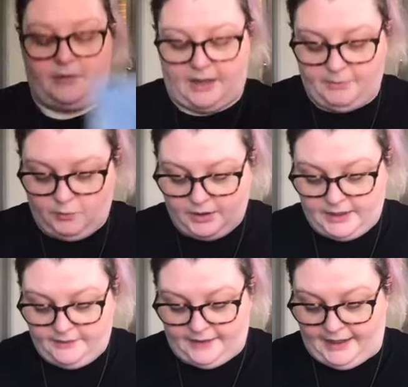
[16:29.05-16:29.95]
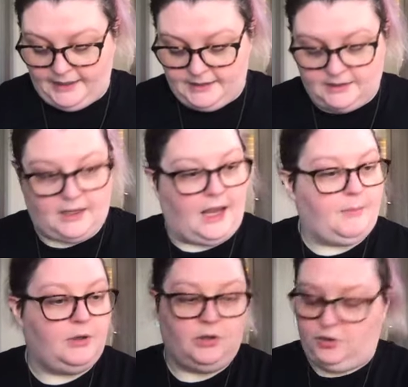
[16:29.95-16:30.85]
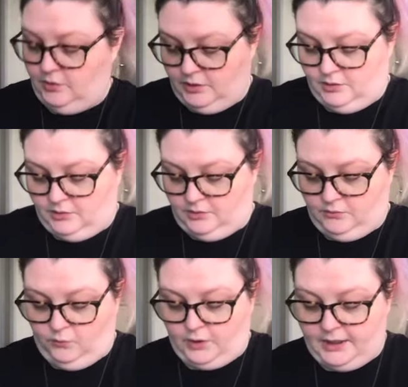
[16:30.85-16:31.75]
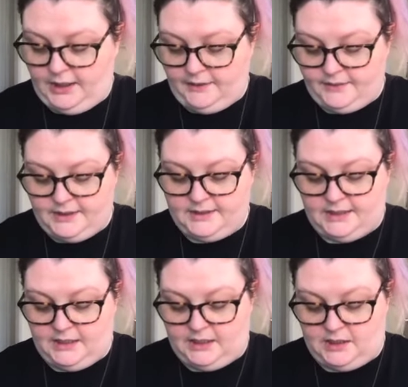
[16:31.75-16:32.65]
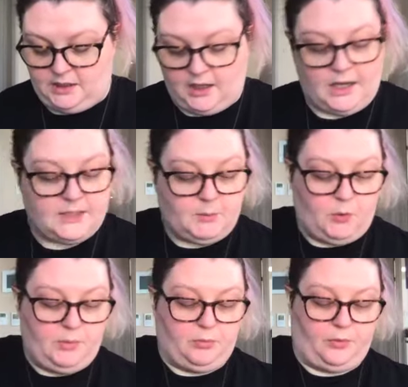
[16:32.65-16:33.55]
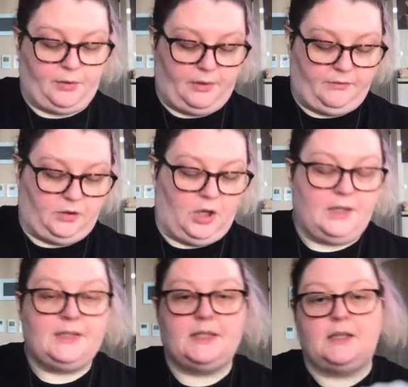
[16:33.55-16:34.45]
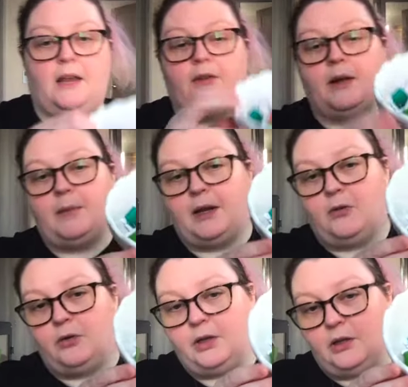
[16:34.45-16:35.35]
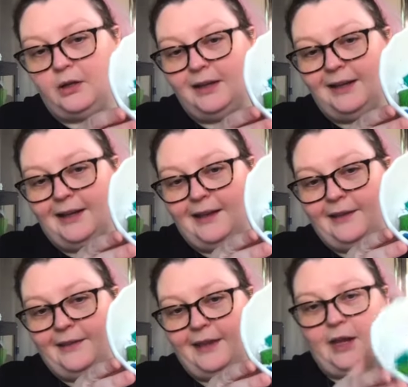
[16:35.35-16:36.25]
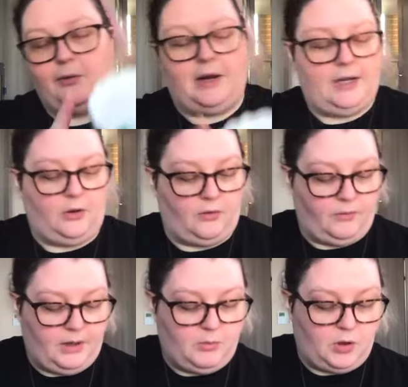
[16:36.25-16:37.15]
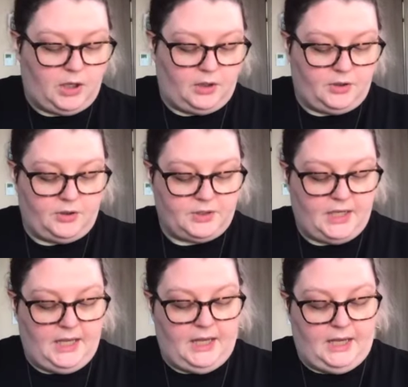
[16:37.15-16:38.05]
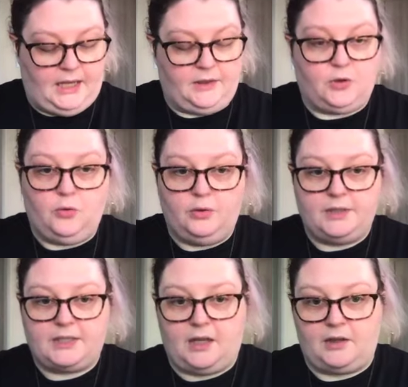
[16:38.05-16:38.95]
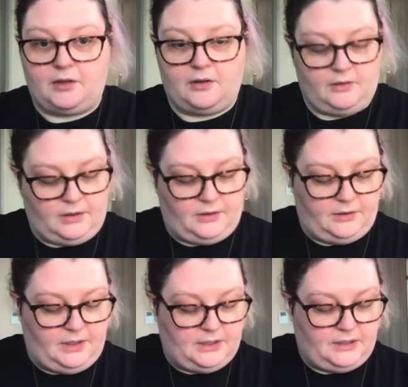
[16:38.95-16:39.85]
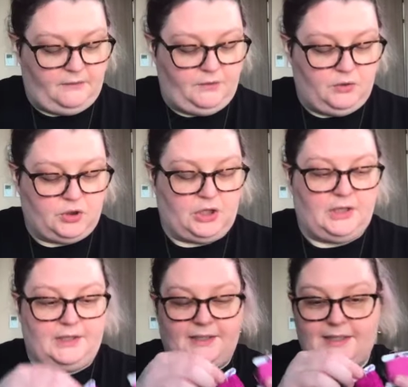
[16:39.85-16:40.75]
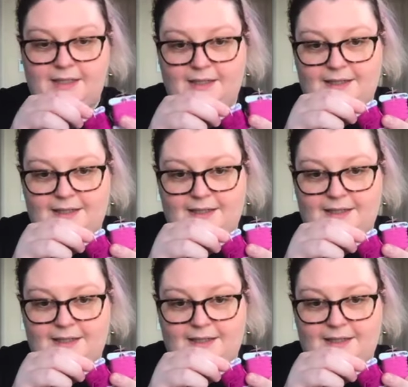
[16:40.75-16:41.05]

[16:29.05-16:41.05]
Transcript: I've been working on that. I've been working on this in Cosmo embroidery floss. I've got my whole little thing right here of rainbow colors and the coolest color are these fuchsias